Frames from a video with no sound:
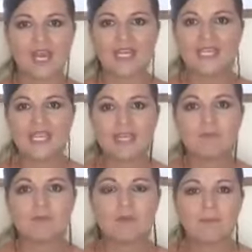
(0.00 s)
I
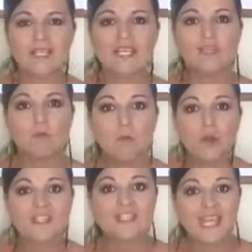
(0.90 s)
keep repeating the
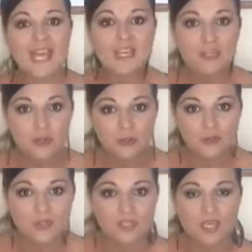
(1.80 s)
words they
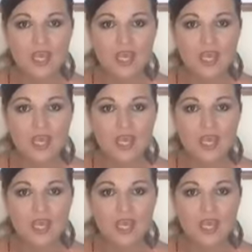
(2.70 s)
use.